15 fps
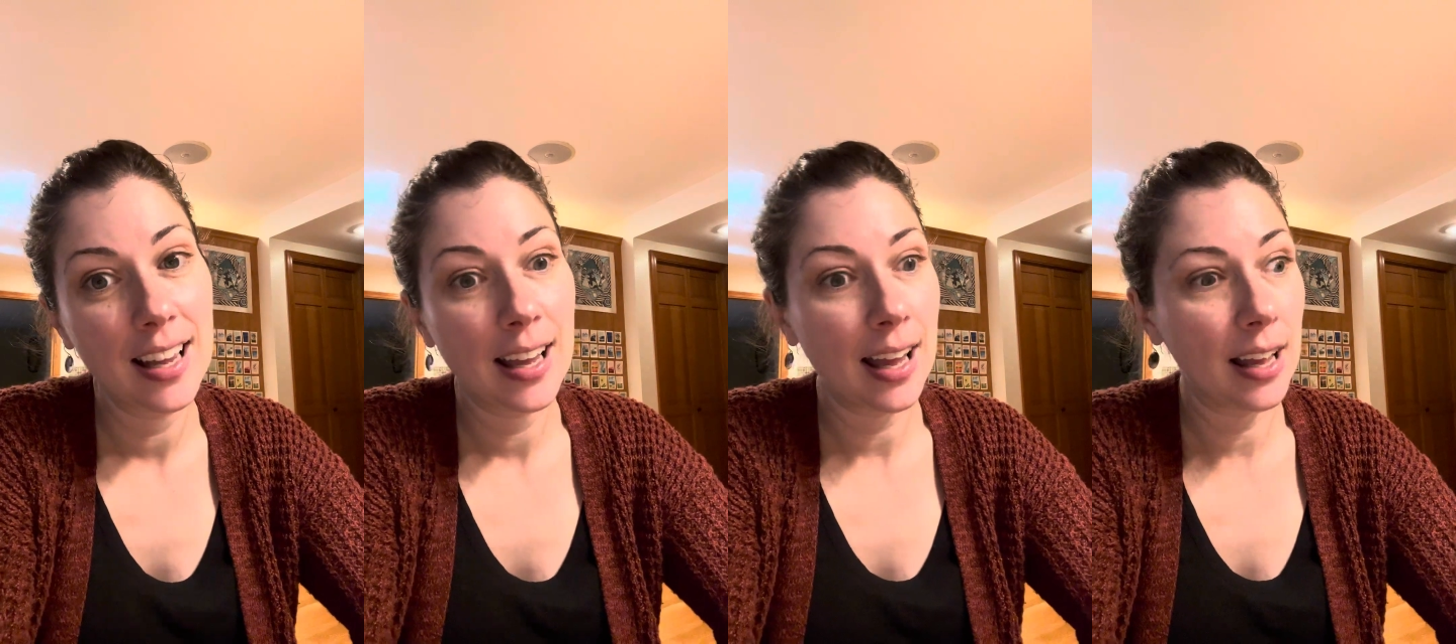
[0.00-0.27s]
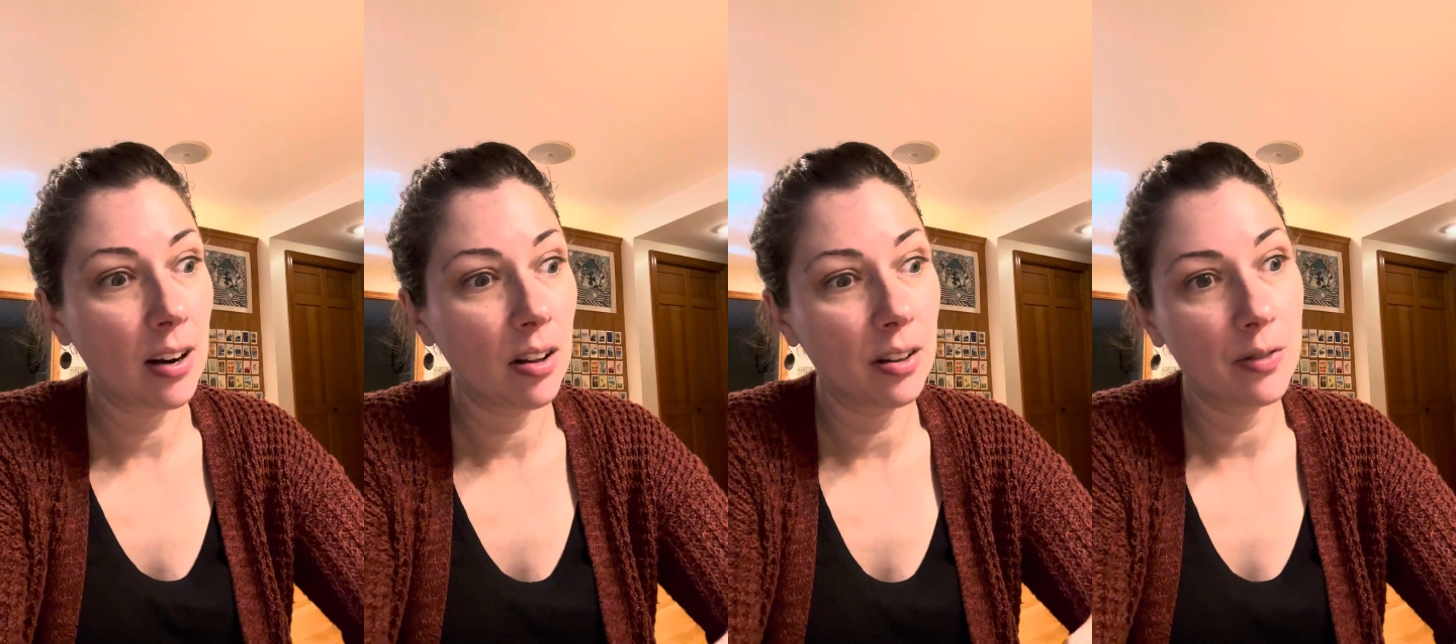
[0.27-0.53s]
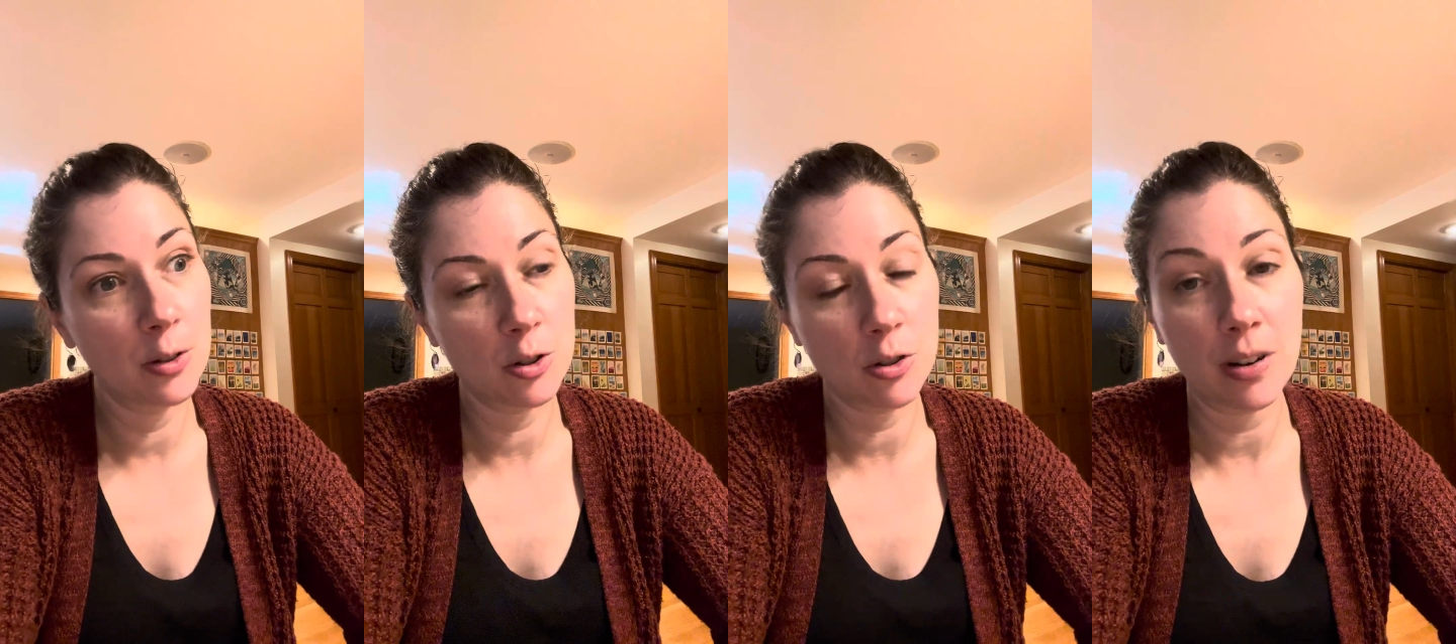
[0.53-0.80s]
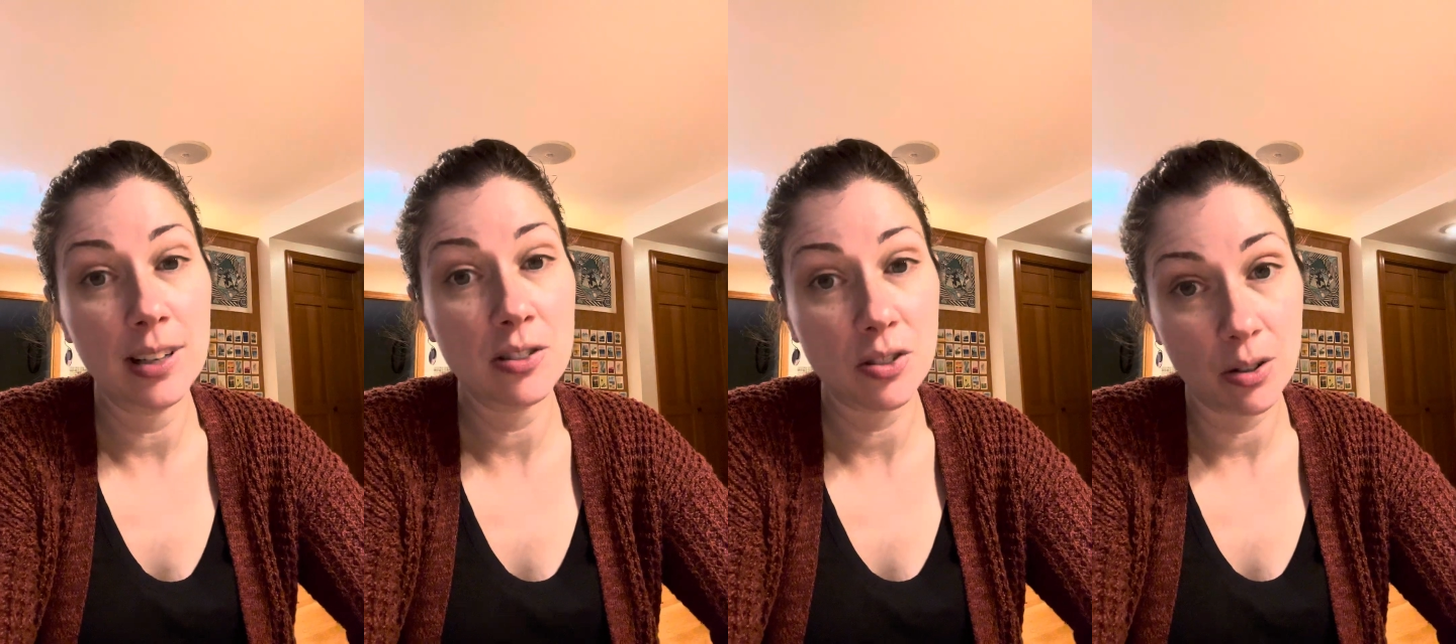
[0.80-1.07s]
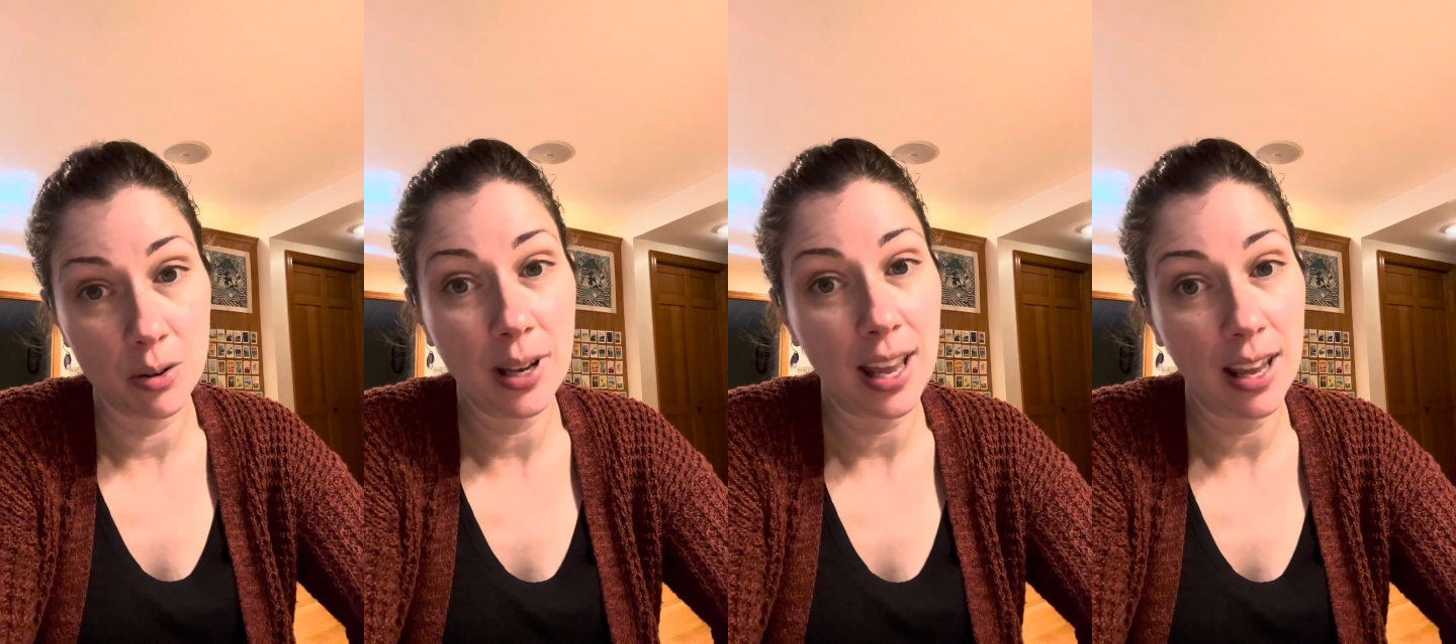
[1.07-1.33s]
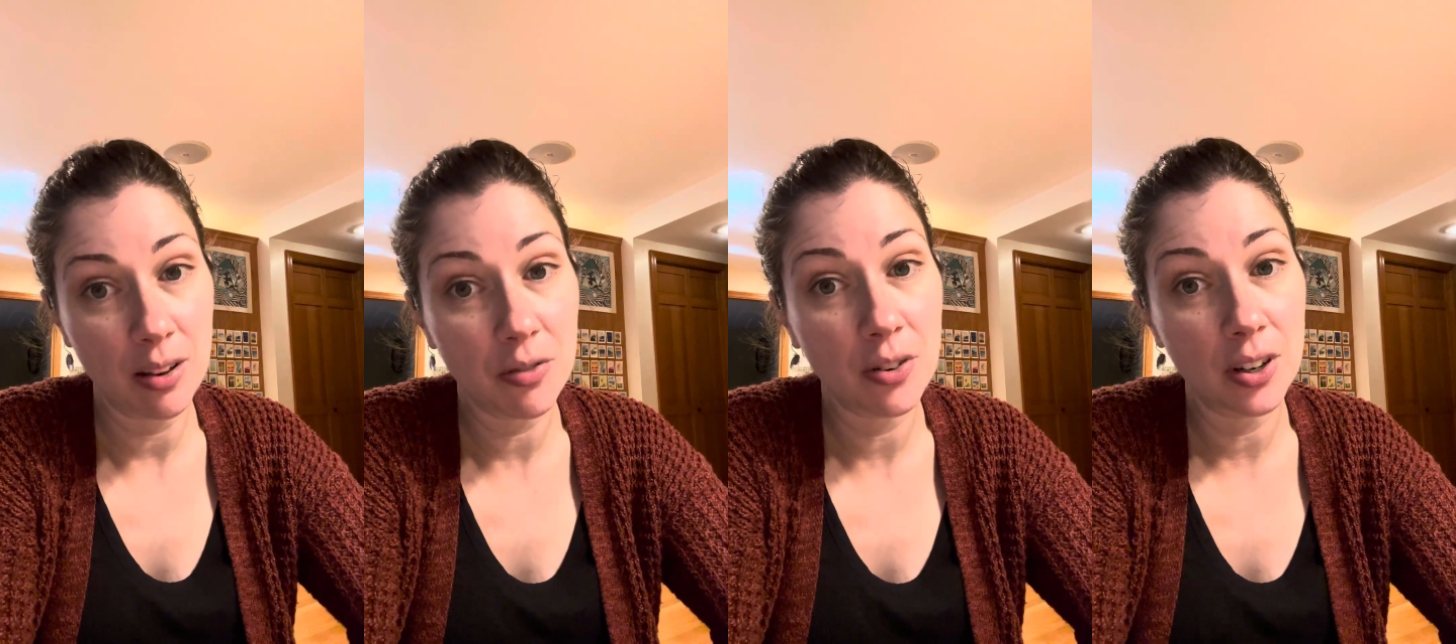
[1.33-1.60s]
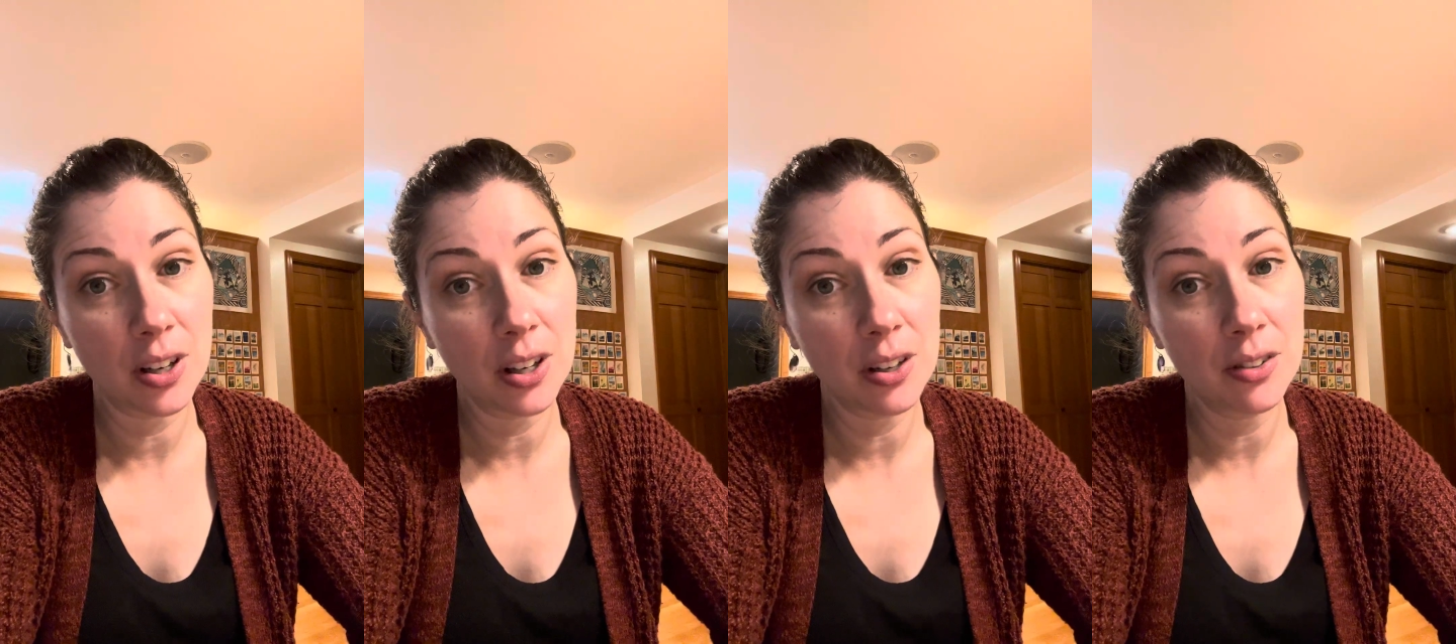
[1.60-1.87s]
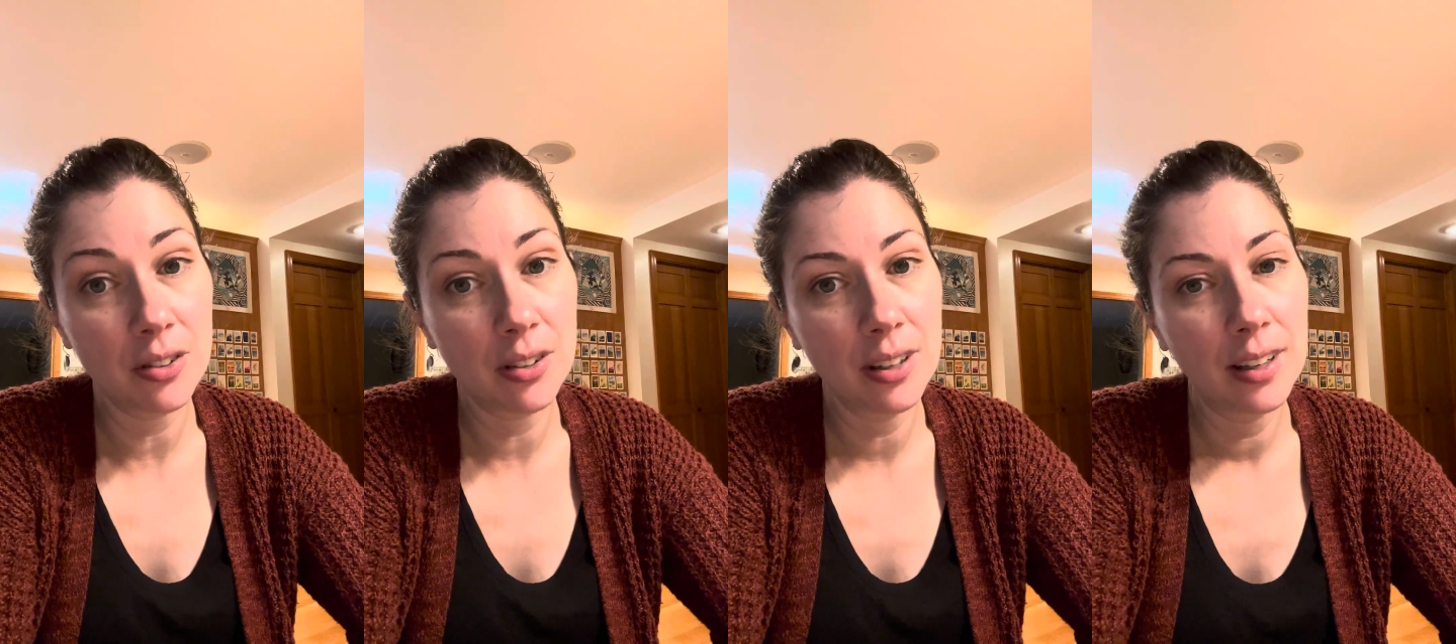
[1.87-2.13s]
and all of those grains are okay for
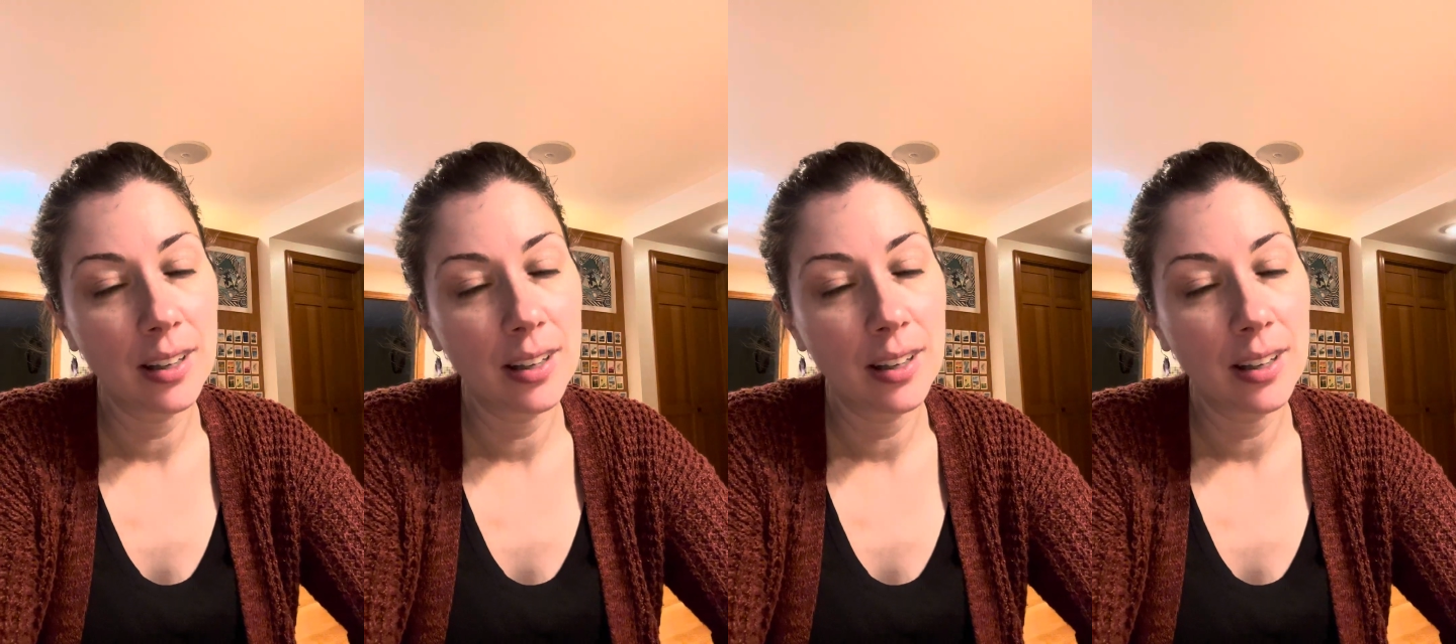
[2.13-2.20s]
you.